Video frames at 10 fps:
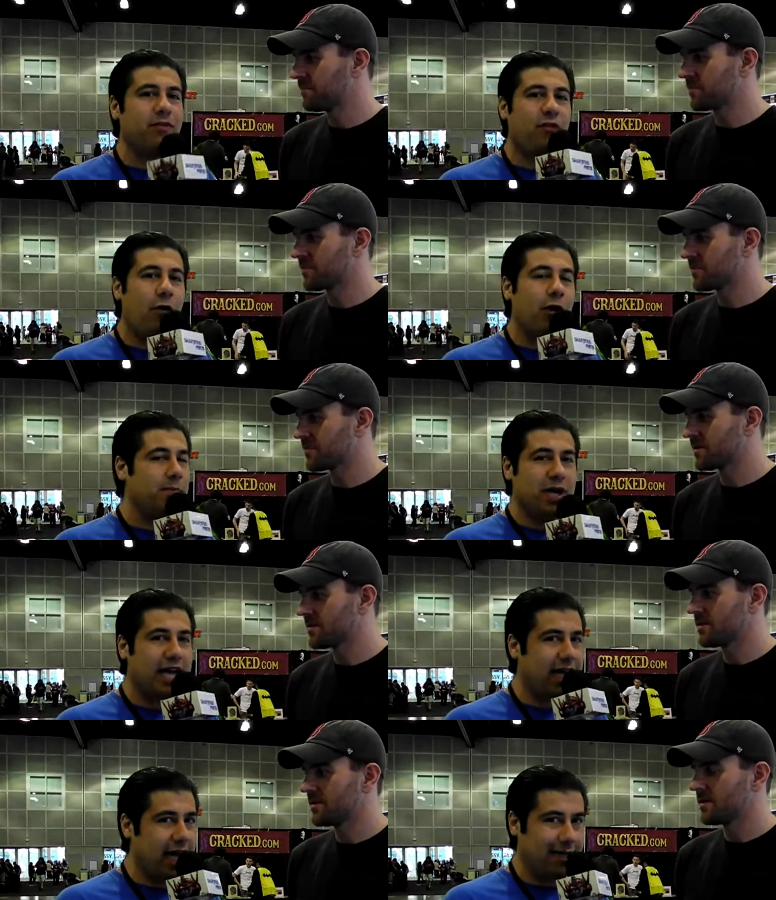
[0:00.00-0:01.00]
Speaker 1: before,
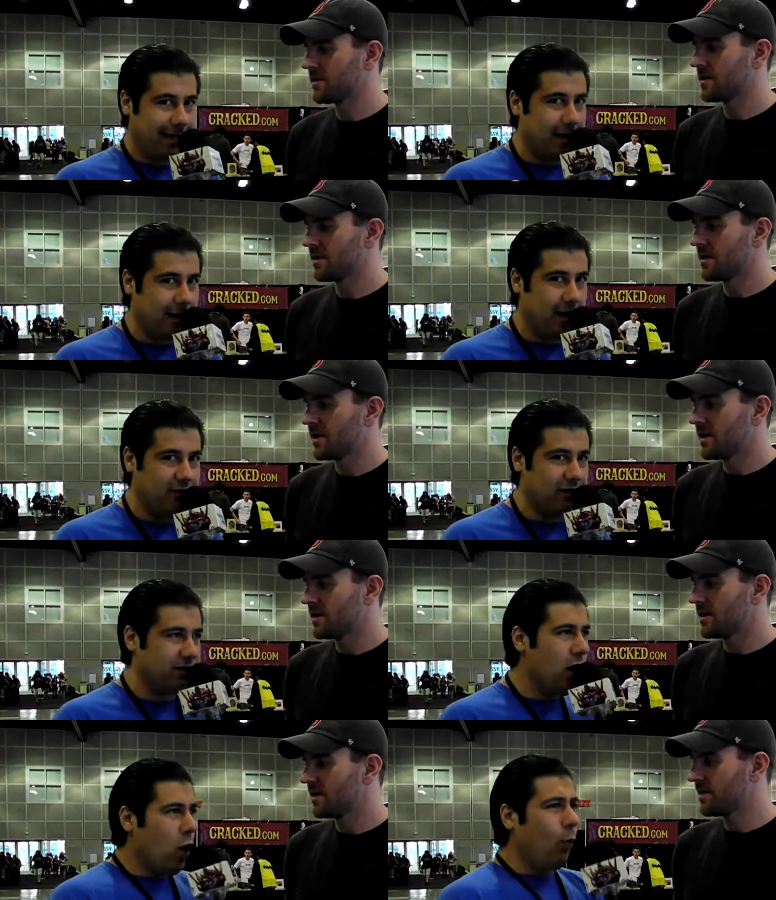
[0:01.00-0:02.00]
but I can't get enough
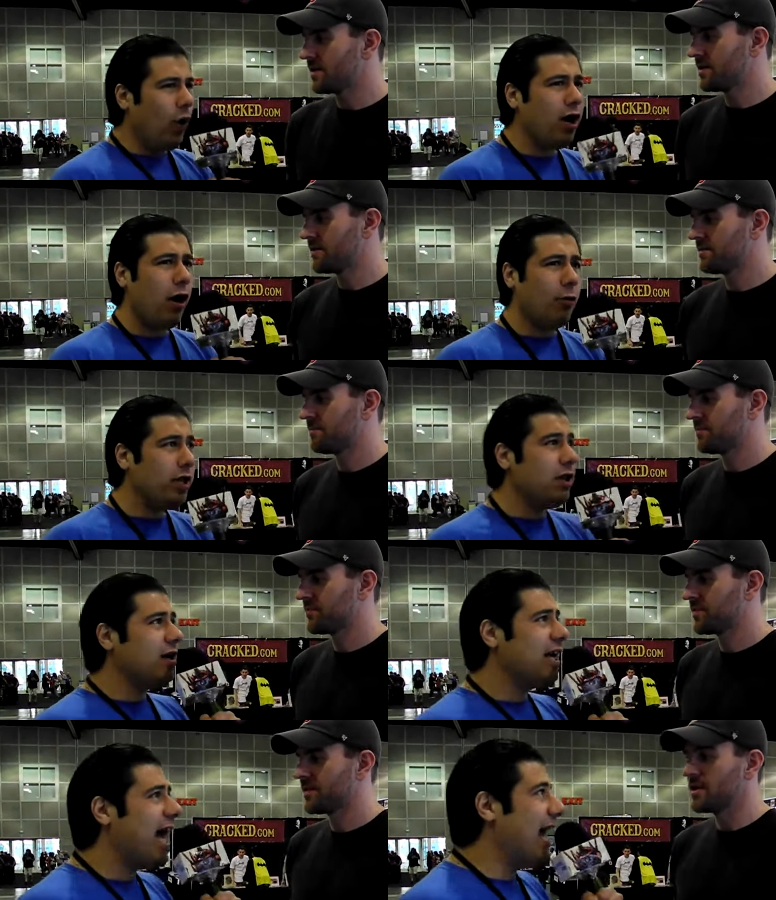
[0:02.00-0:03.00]
of. What are we
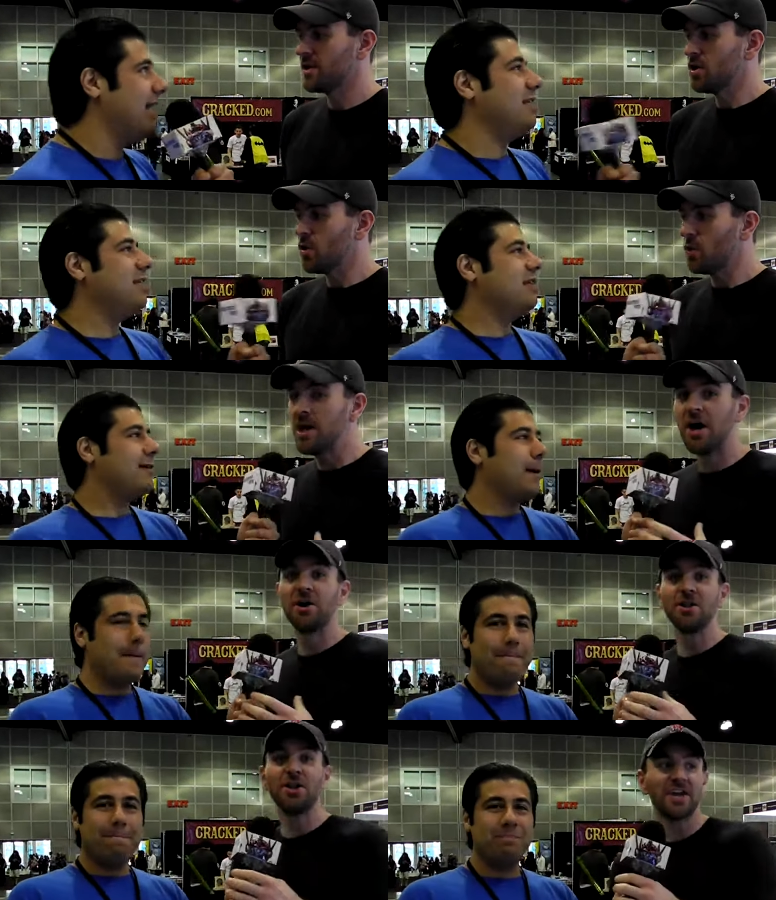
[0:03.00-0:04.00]
looking at? We
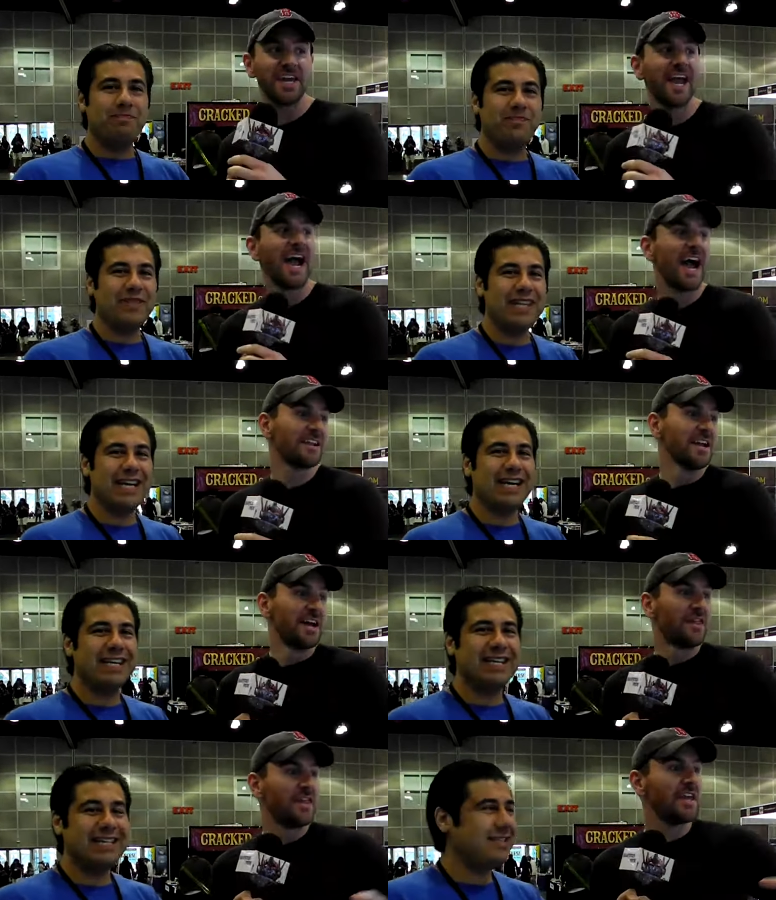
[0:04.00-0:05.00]
are looking at
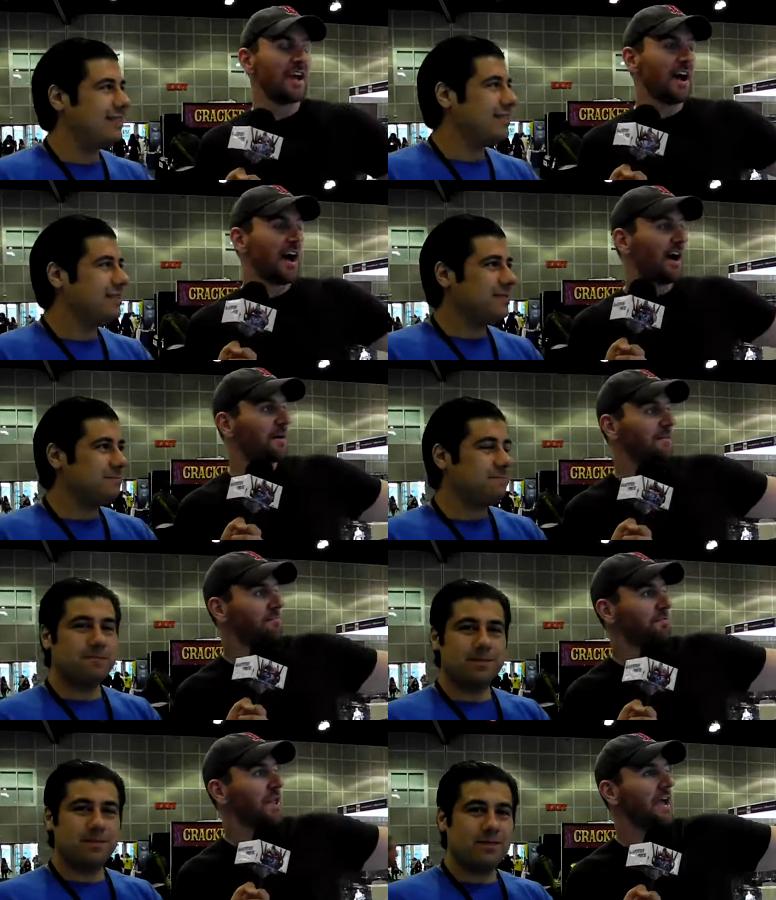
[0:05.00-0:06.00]
Speaker 2: the
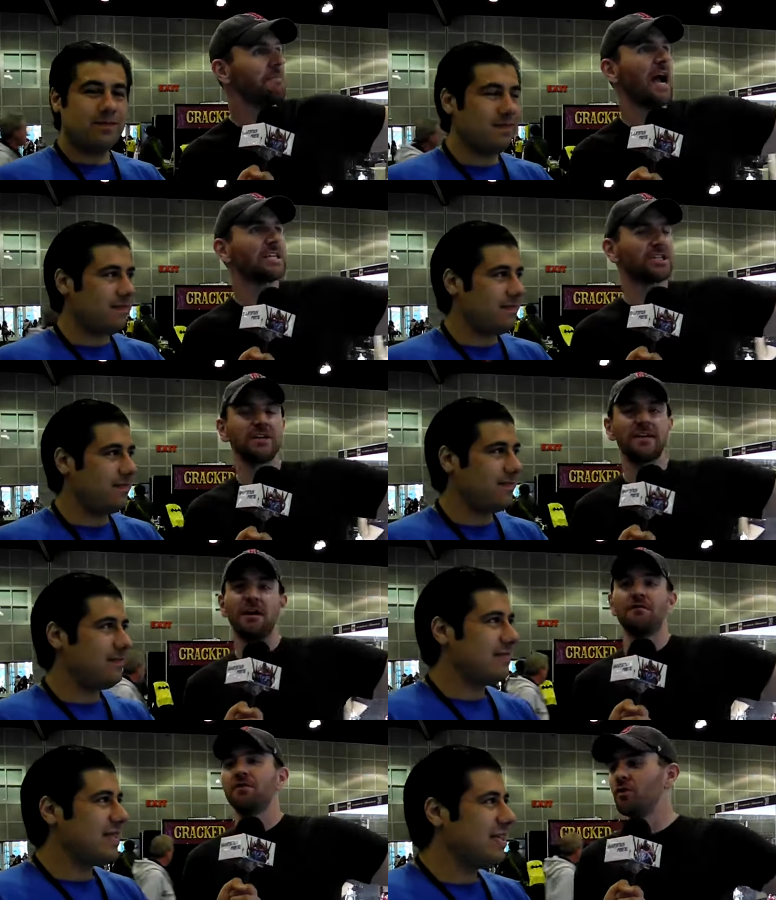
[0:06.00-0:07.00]
uh, Play
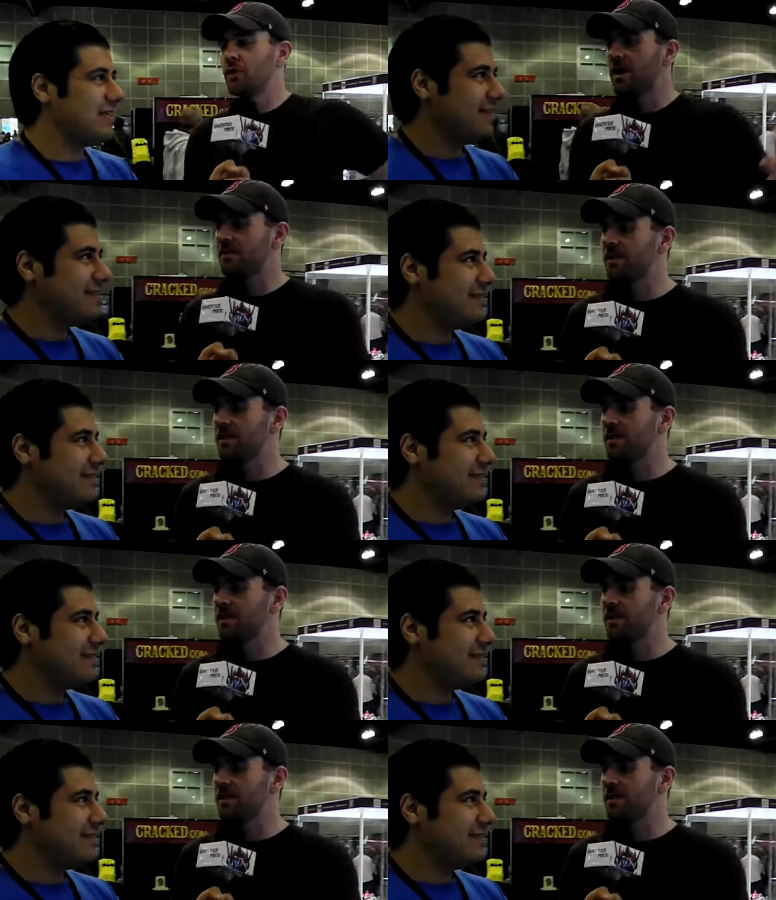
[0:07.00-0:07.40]
Imaginative, who we are